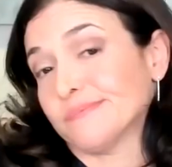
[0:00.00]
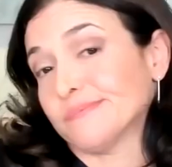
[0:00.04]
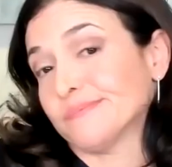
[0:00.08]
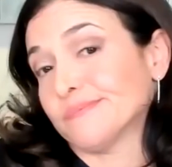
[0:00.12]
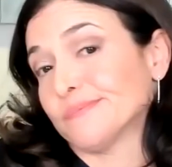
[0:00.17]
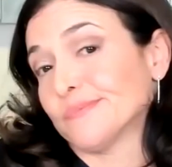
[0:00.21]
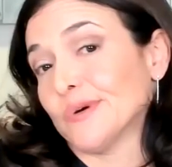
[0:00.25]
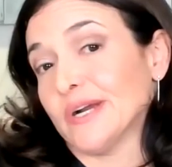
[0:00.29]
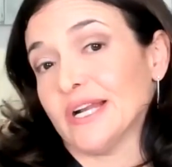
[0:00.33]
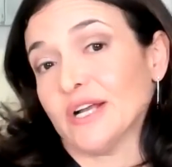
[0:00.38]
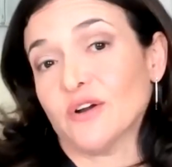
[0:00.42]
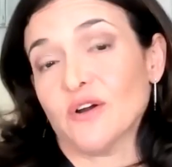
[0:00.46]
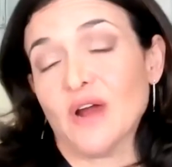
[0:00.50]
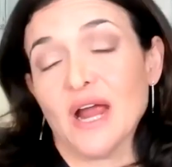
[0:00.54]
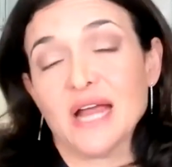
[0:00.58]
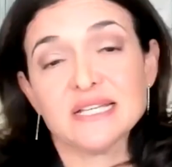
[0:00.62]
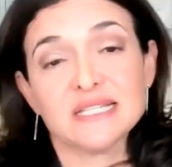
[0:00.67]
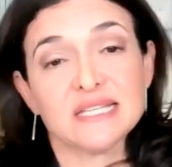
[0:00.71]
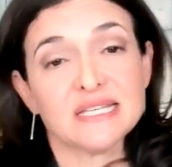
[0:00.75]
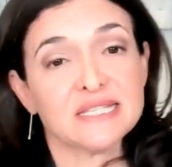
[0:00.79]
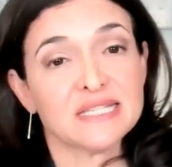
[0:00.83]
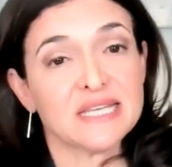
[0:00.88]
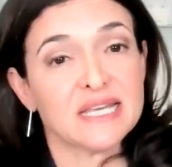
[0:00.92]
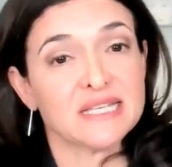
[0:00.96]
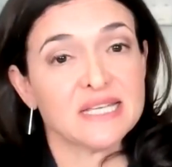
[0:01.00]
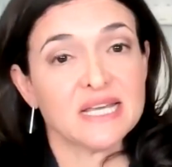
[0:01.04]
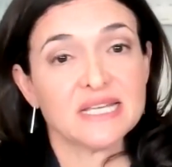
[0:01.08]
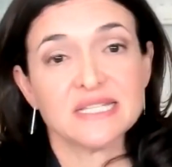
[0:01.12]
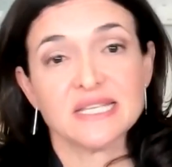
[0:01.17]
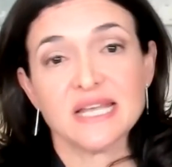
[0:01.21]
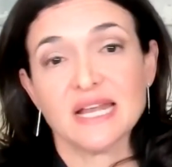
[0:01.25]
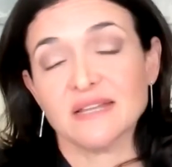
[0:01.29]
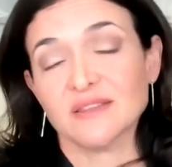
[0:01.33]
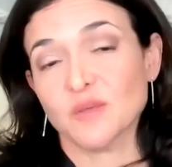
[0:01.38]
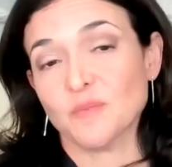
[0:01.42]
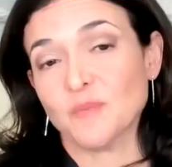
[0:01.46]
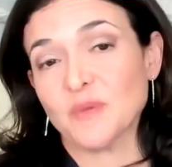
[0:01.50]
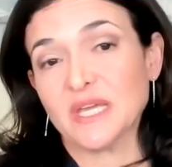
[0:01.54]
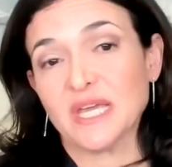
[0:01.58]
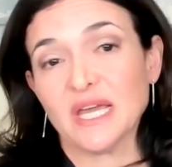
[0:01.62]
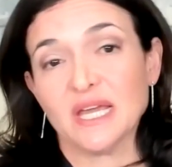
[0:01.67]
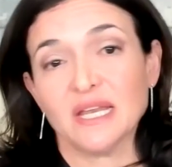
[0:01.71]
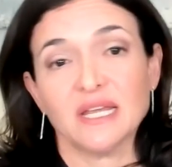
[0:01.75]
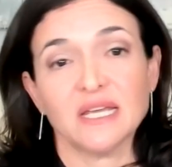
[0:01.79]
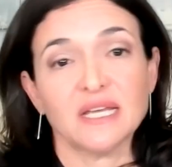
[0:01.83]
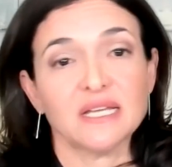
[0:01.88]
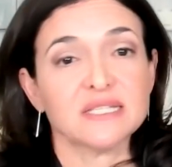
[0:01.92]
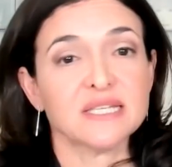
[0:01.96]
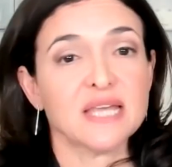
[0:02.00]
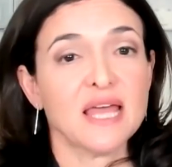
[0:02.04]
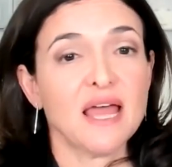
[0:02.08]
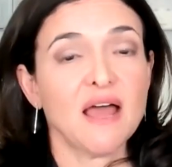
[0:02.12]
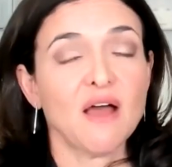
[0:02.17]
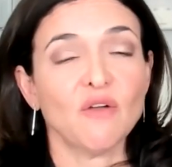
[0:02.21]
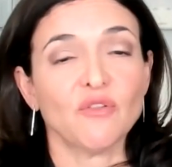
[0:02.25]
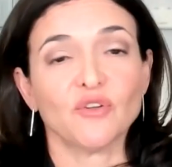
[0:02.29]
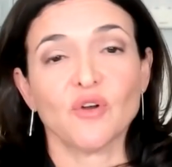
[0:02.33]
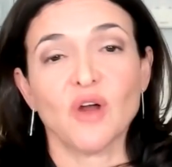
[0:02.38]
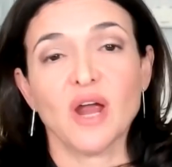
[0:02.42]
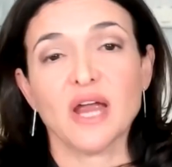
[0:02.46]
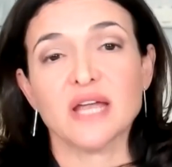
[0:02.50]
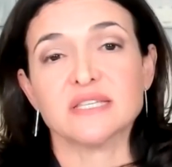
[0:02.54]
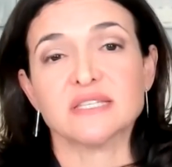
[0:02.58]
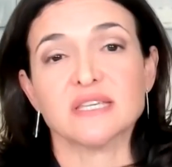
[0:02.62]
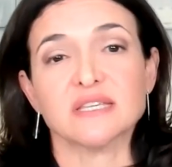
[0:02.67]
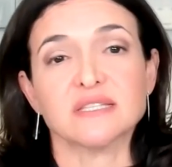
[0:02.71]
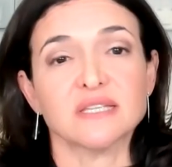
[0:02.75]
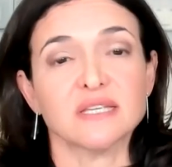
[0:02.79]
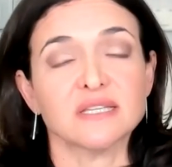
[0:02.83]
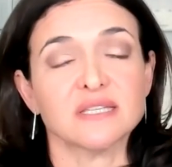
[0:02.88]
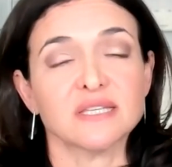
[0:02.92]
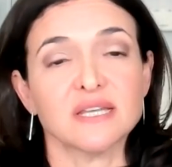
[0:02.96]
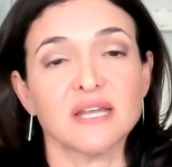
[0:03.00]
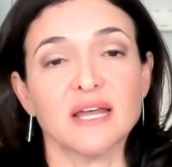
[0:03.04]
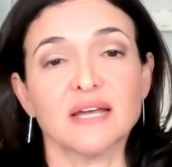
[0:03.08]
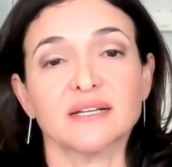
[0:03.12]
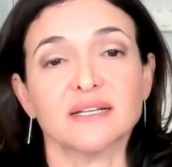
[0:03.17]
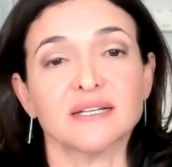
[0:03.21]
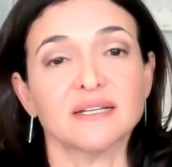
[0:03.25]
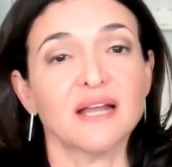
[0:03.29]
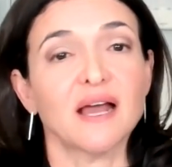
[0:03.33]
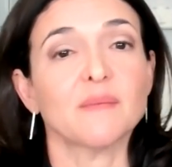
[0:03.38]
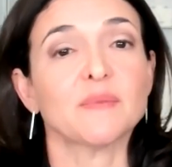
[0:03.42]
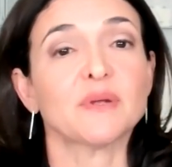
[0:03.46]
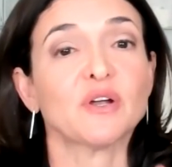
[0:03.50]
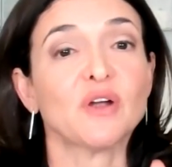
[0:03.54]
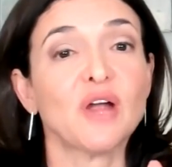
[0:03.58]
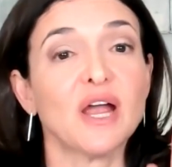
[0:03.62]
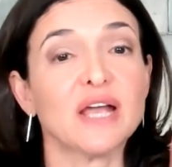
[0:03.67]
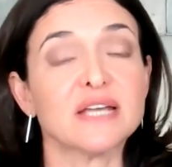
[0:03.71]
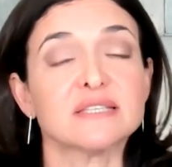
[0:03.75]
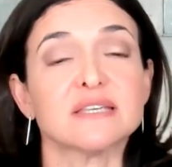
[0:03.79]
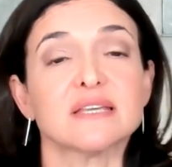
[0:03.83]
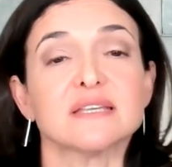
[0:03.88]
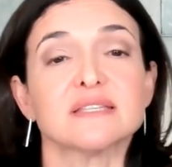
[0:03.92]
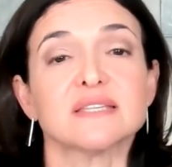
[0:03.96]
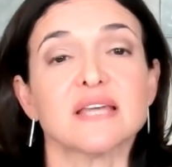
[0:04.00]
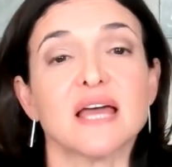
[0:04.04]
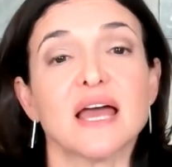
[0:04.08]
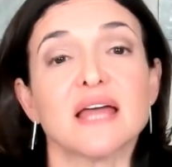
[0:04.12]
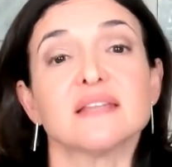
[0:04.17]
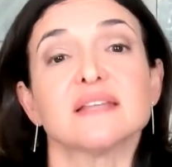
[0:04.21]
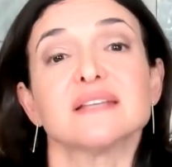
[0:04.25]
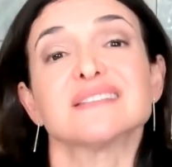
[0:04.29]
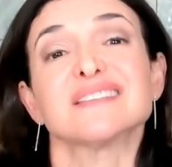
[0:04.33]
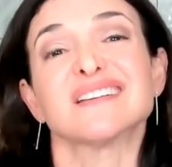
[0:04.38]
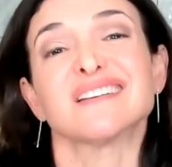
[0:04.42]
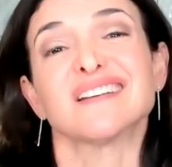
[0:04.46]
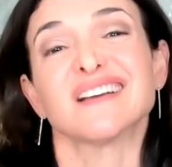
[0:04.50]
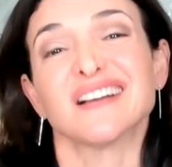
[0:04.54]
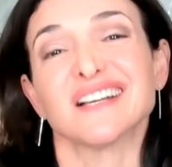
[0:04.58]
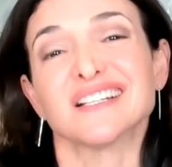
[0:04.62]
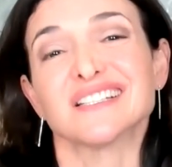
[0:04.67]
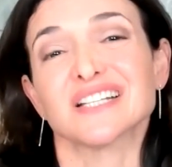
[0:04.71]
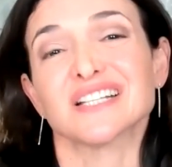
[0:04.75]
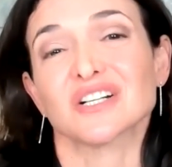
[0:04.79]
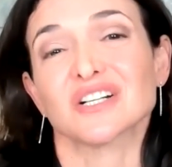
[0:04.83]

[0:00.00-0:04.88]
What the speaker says: we're in a crisis, as I said at the beginning. It's a health crisis, it's an economic crisis, and it's a